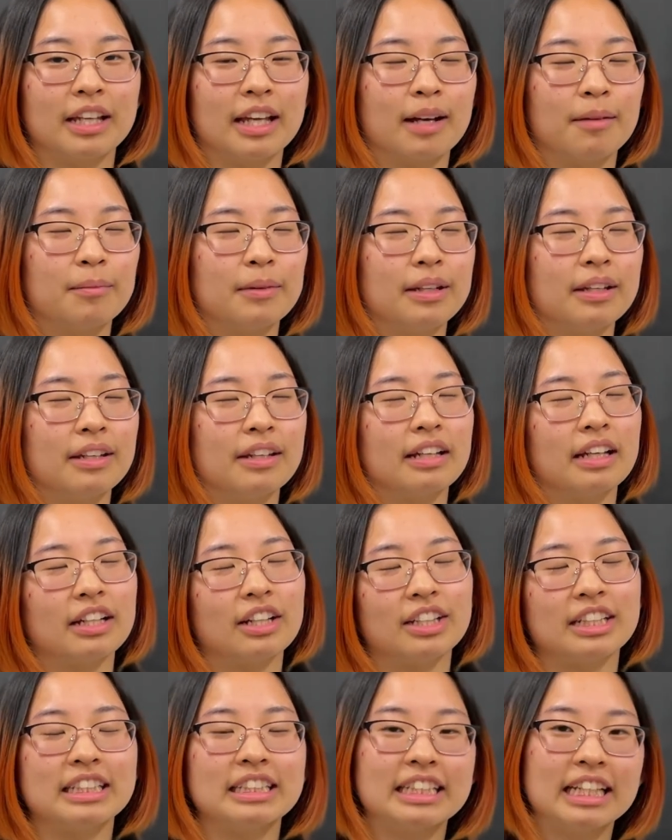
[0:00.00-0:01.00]
happy I
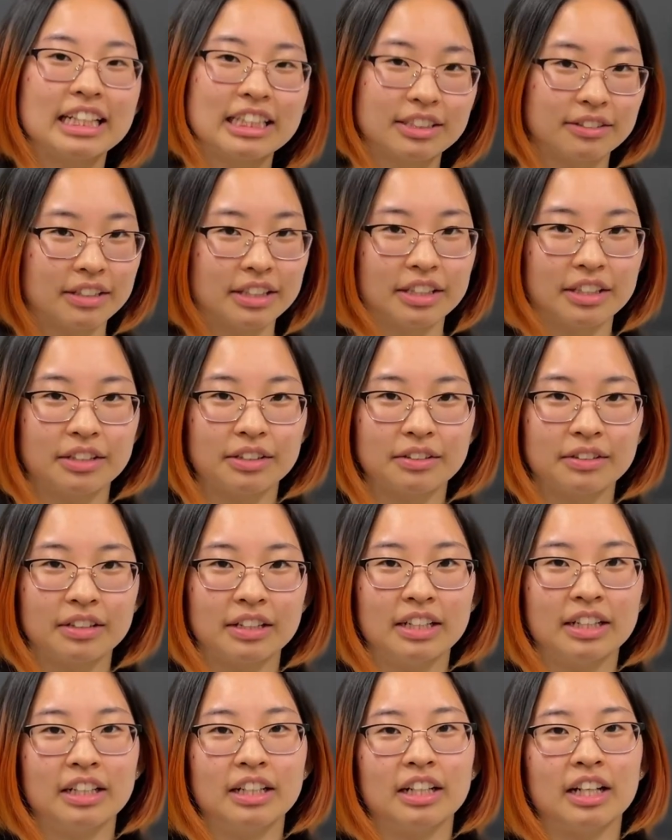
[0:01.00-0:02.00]
got to dance with you.
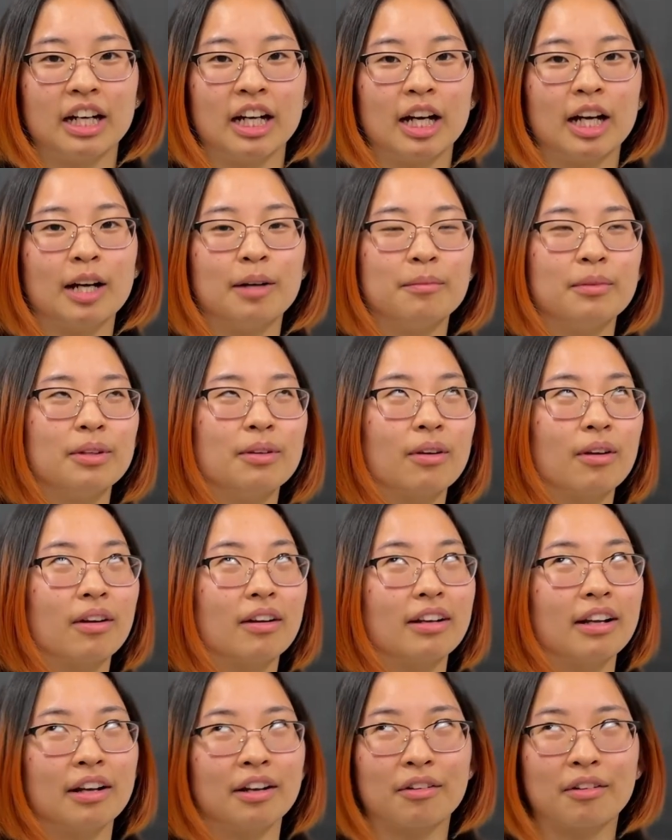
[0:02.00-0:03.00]
You're
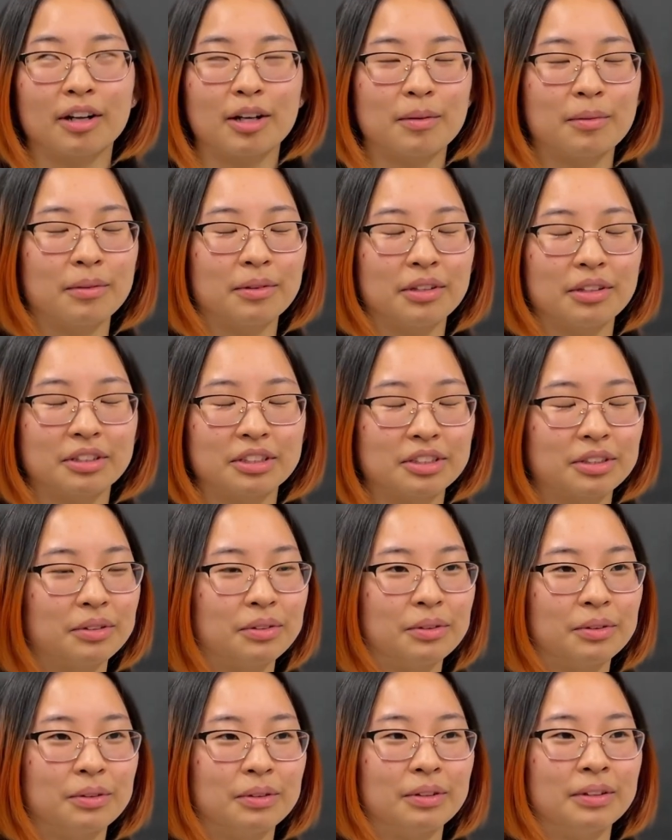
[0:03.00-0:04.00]
incredible, you're so
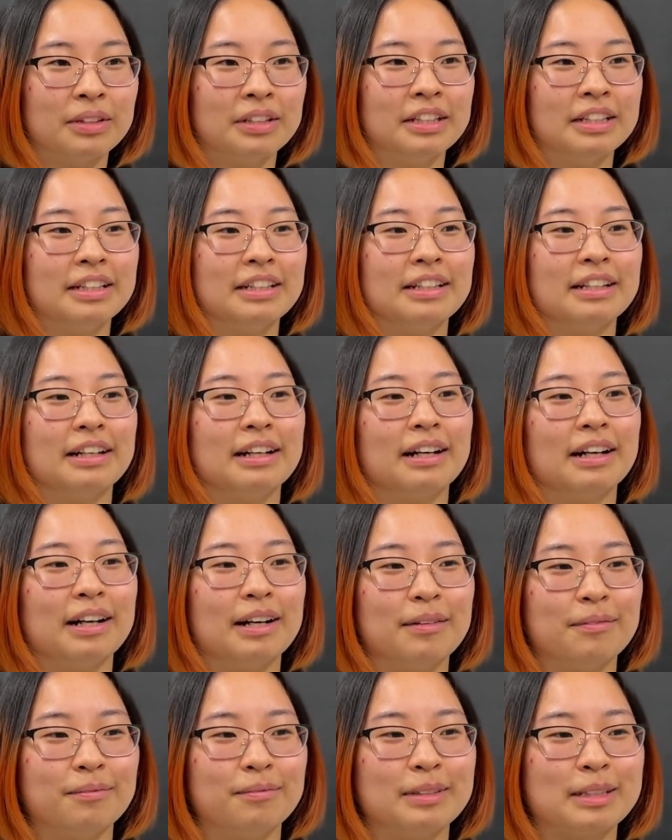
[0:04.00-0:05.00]
cool,
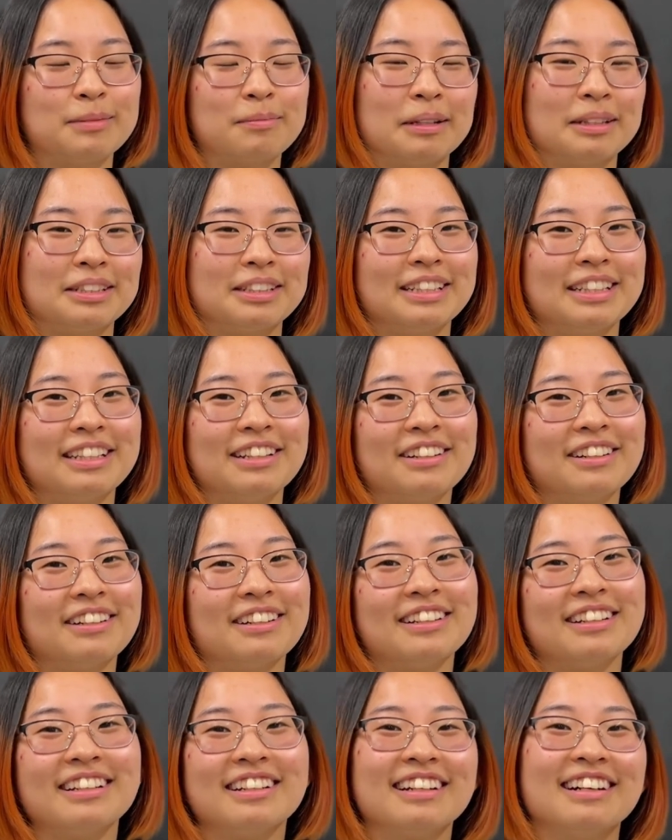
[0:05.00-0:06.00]
especially
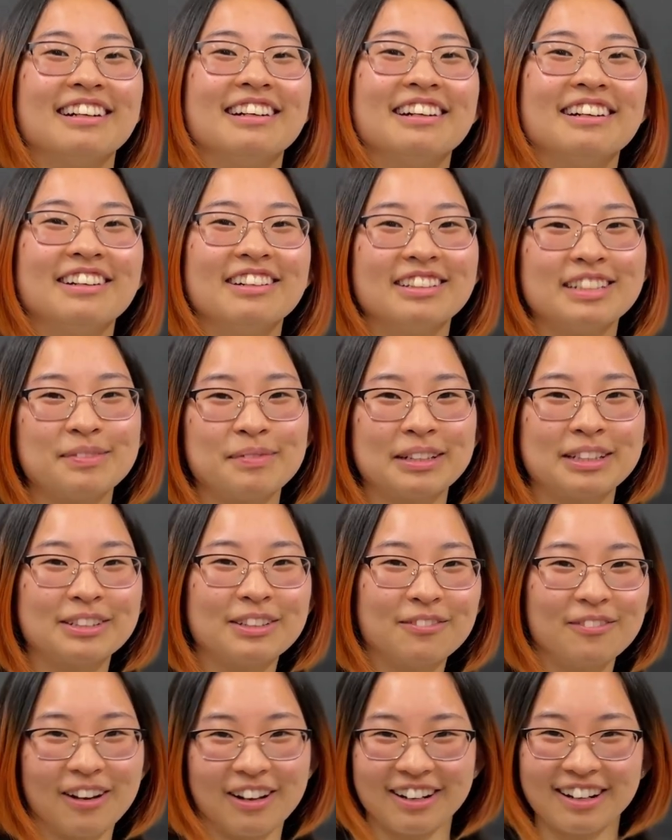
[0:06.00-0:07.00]
your
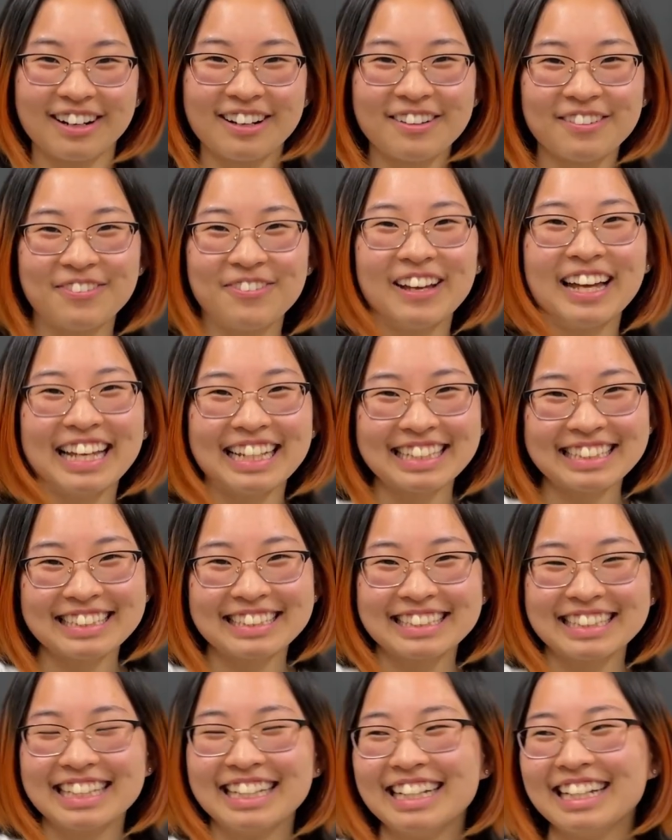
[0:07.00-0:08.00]
special water
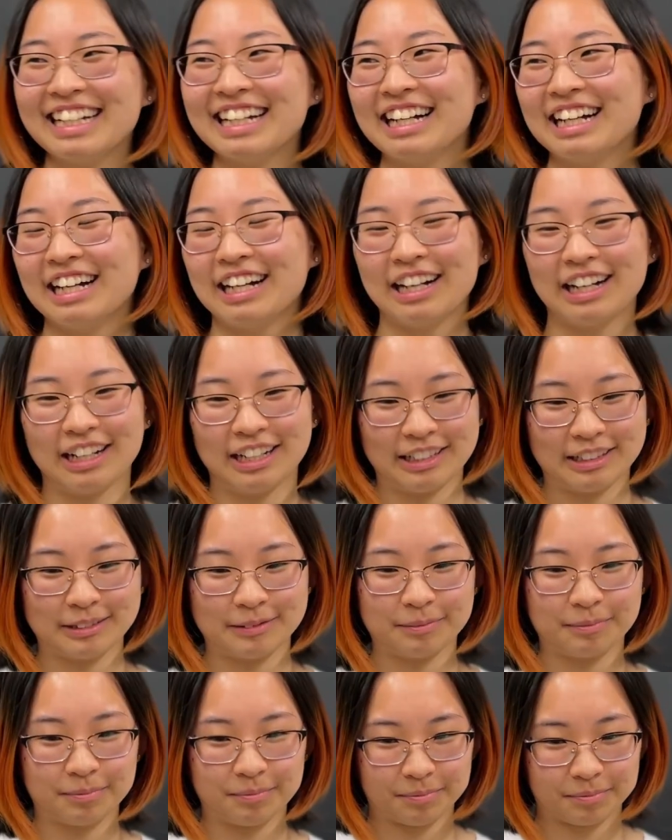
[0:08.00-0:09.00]
effects.
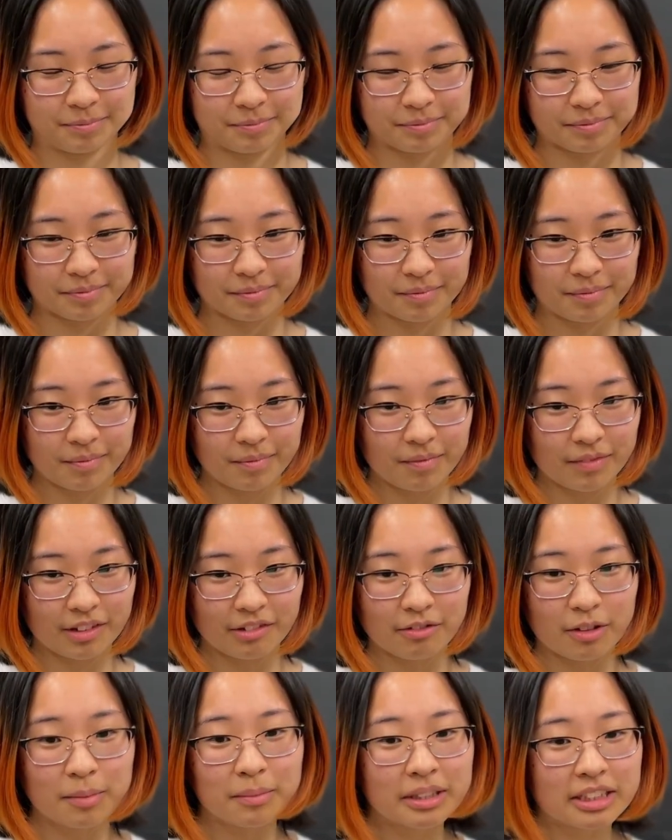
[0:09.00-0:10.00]

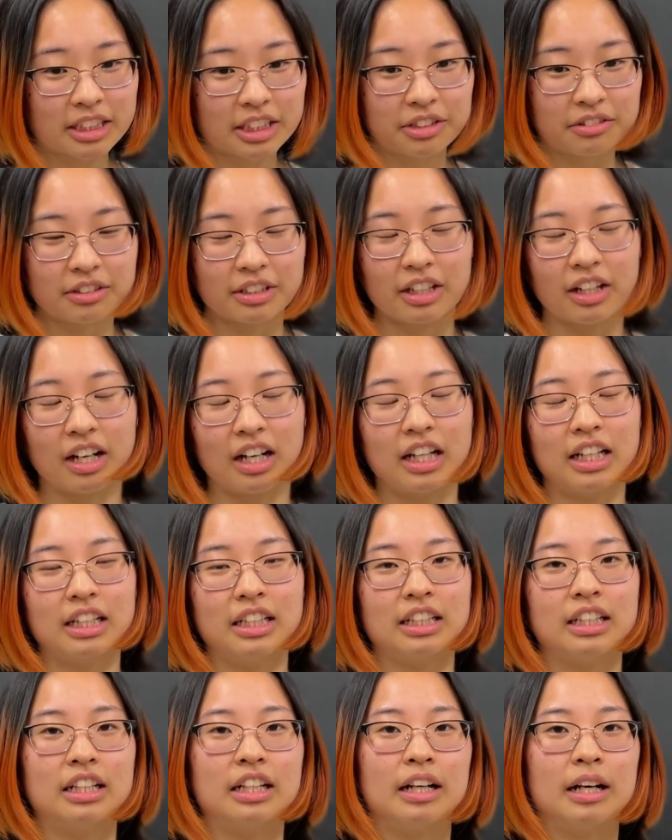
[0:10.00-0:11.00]
We'll miss you a lot.
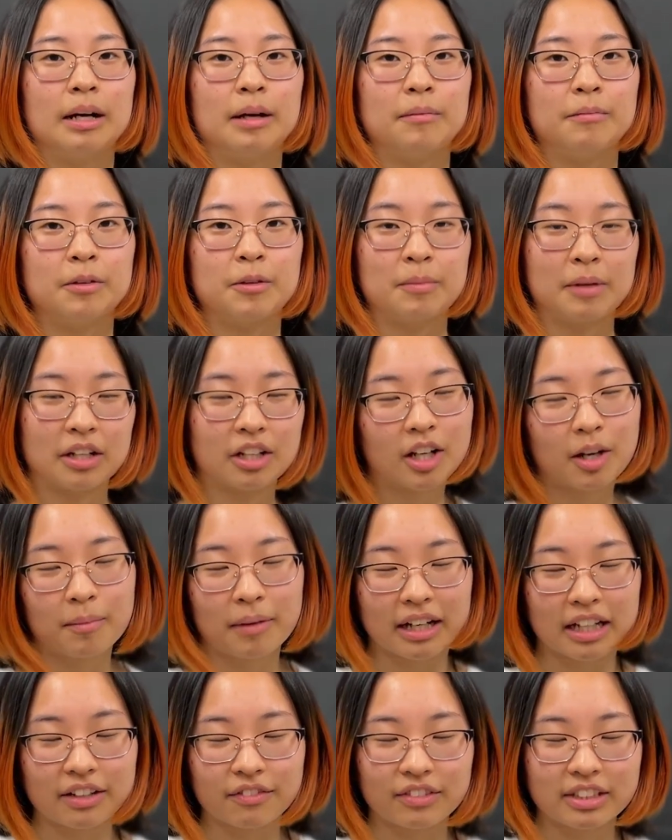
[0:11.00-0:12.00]
You better come
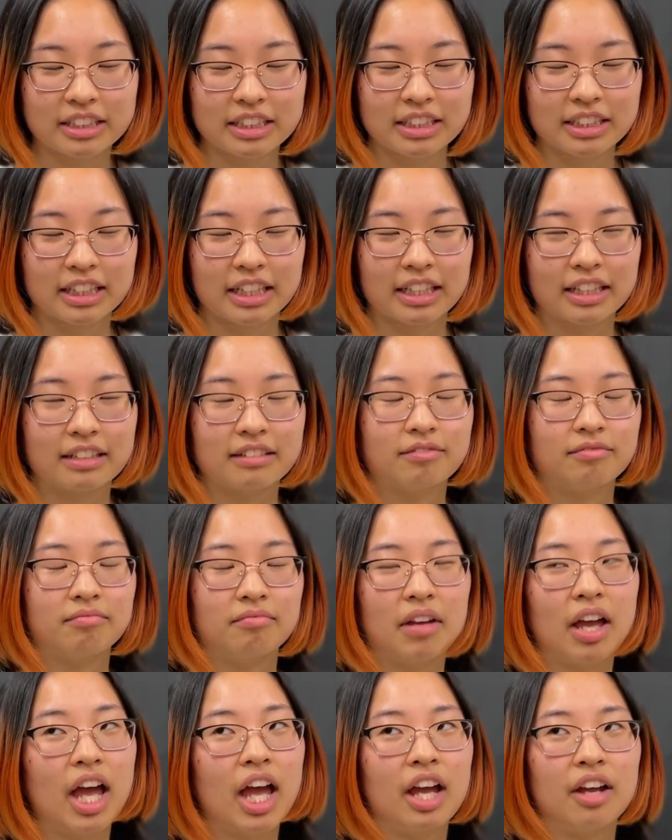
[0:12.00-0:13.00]
back and visit like
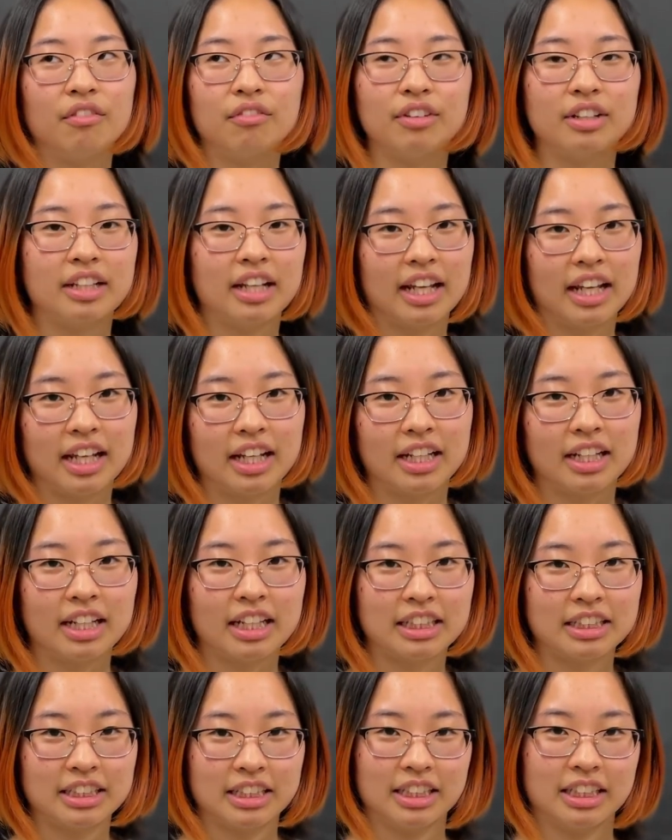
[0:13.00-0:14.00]
every day
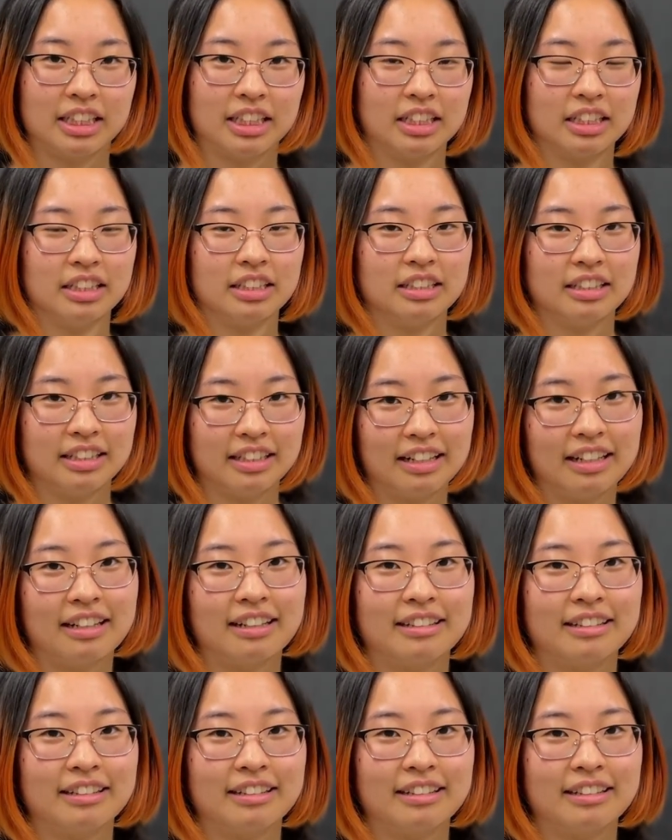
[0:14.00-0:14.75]
next year, yeah.